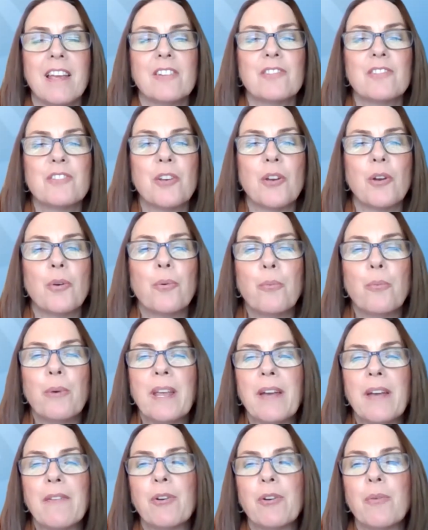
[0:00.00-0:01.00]
So we
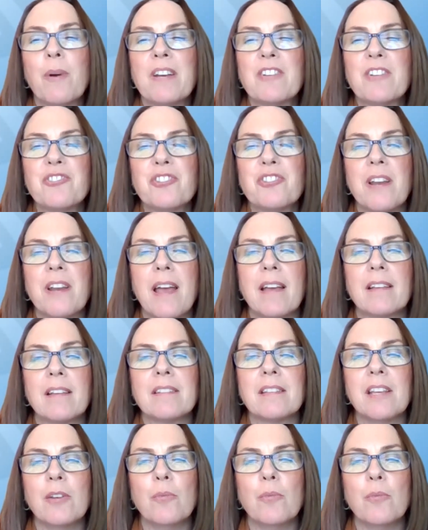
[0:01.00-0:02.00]
have a question
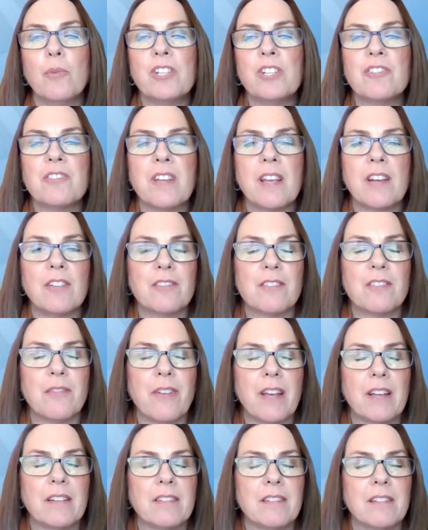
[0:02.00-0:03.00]
asking which centers of
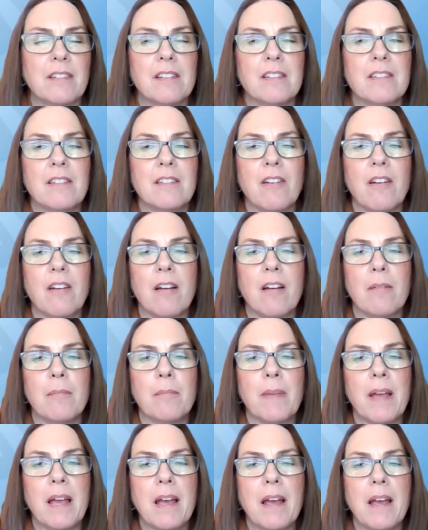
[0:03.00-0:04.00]
excellence
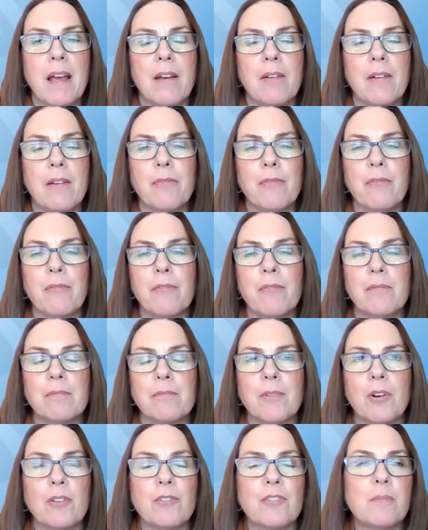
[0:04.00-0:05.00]
are
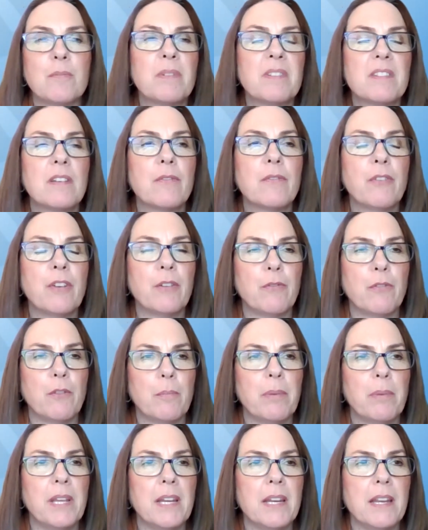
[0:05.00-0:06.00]
specific for
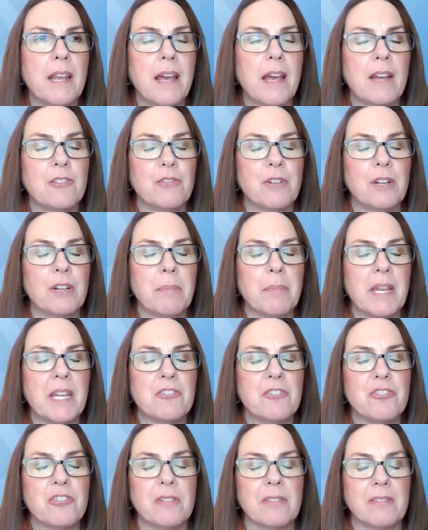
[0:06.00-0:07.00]
pediatric
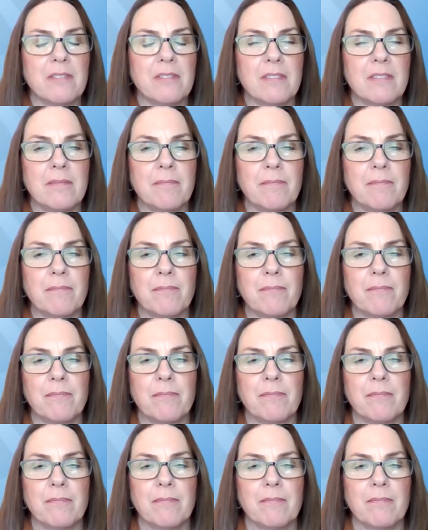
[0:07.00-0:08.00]
patients,
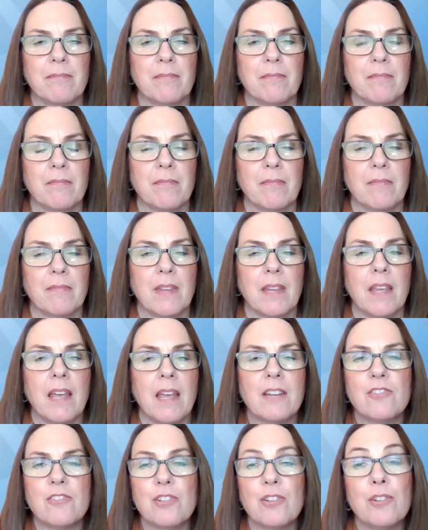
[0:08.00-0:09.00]

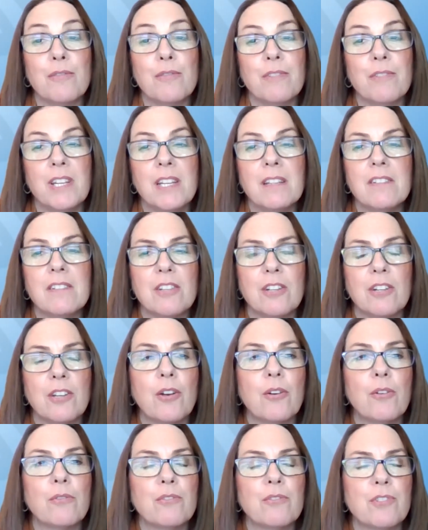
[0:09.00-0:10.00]
and do you need to
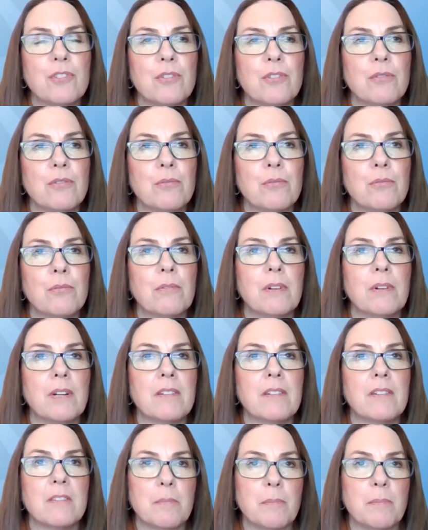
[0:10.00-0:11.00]
go to
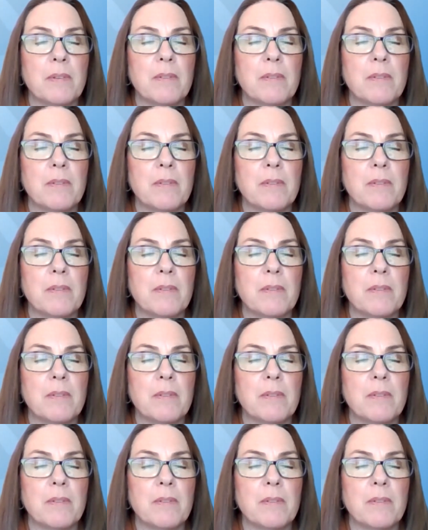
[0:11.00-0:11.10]
a